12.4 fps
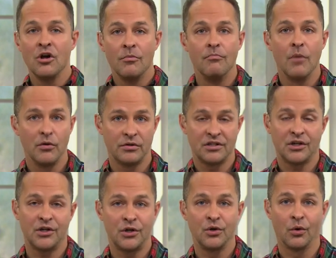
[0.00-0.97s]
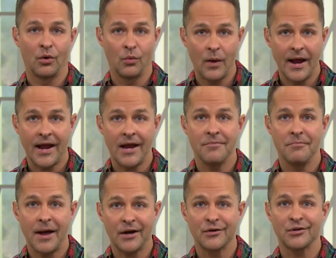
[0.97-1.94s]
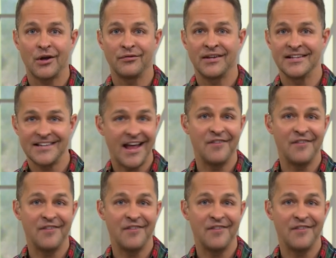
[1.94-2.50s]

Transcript: most secure way Microsoft has